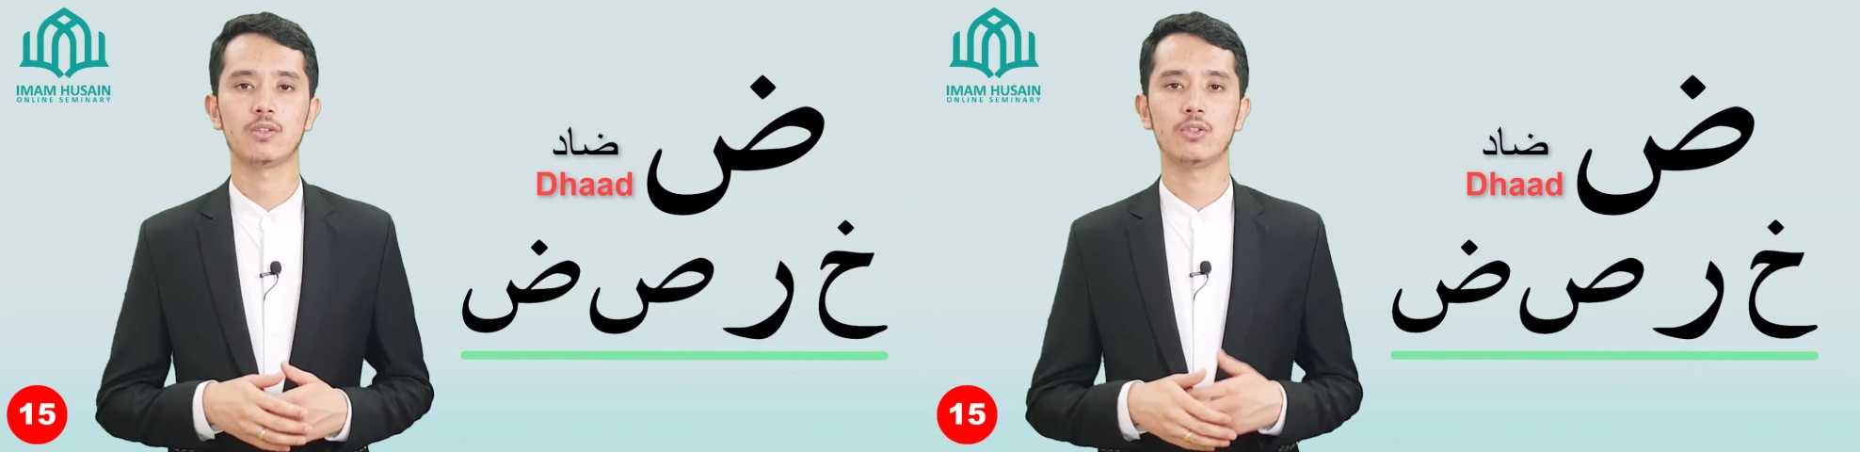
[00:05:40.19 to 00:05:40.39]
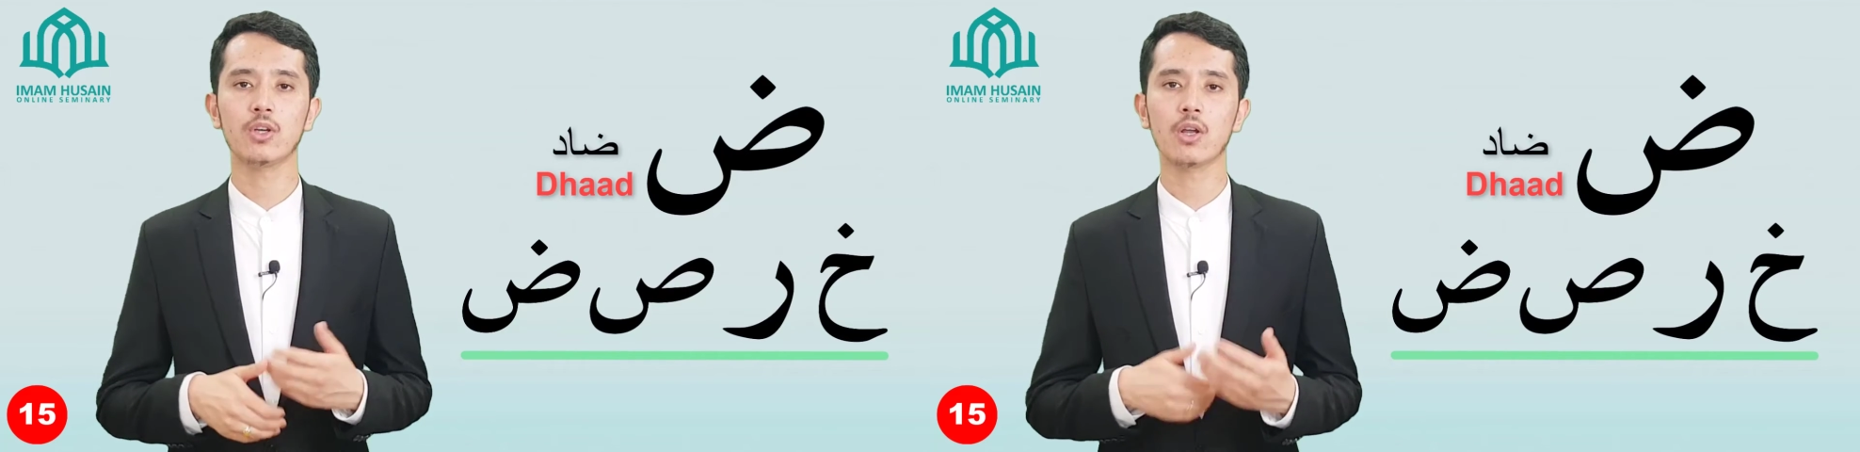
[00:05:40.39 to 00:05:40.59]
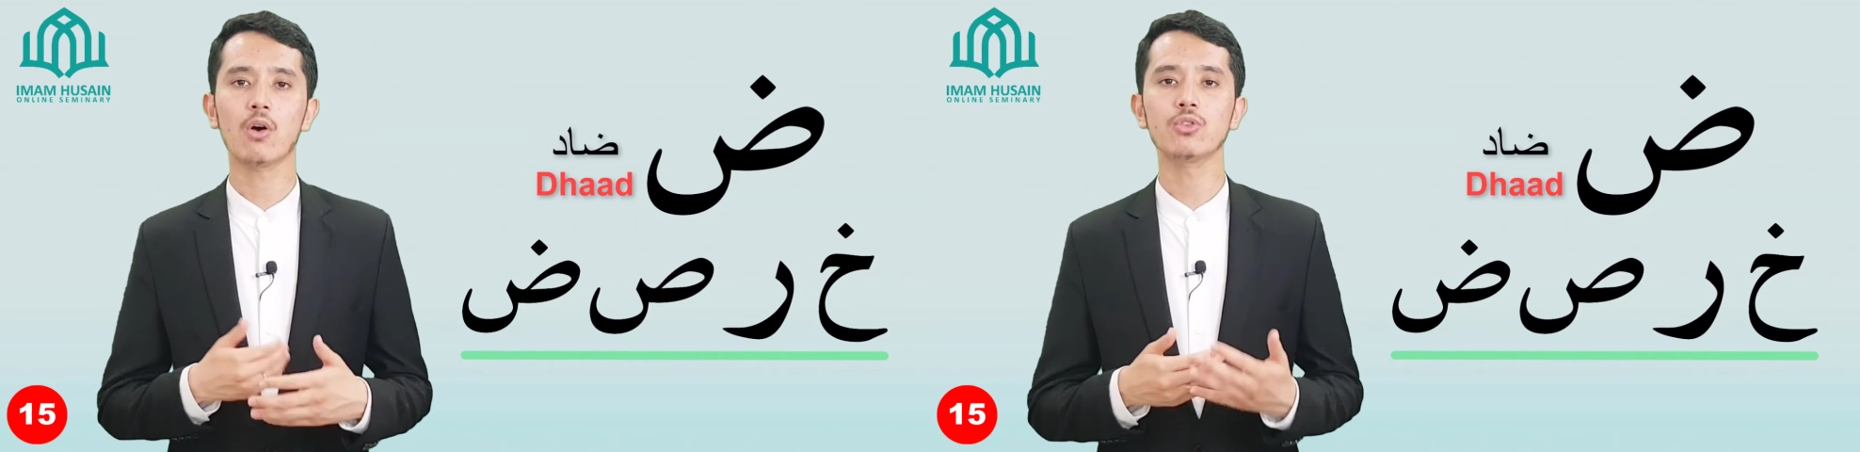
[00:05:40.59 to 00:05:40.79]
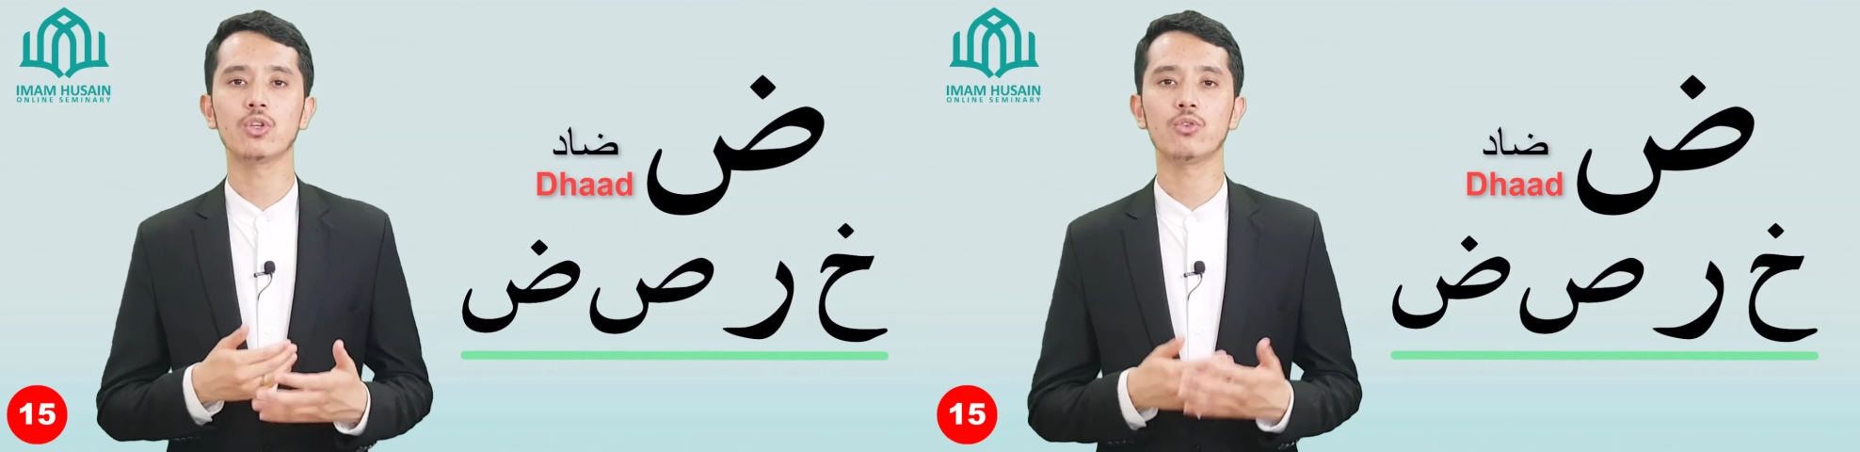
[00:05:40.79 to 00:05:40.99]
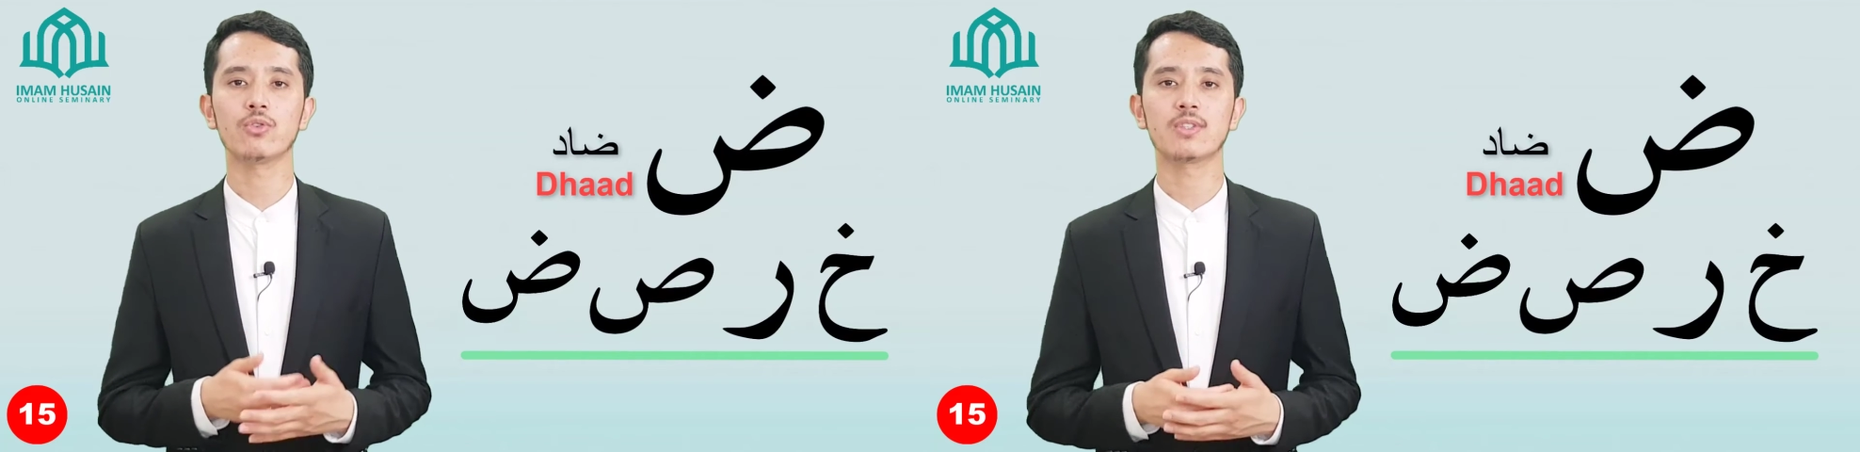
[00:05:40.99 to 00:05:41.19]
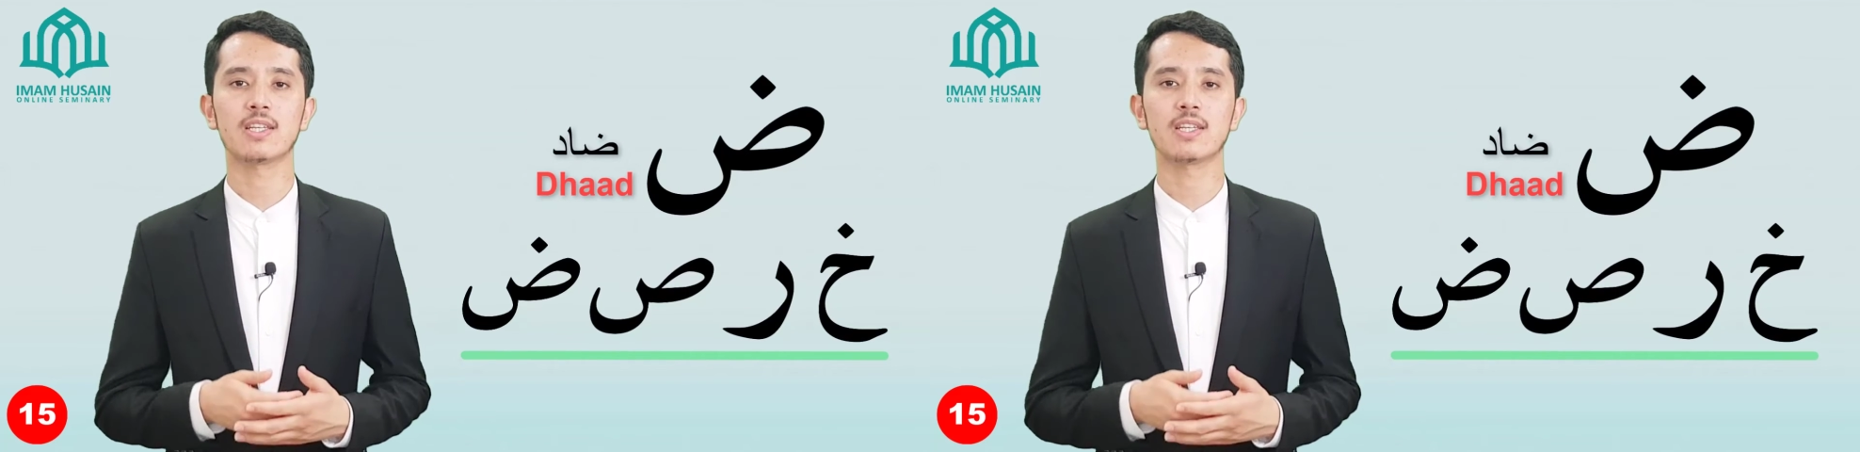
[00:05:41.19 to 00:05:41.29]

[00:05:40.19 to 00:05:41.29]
You can also use the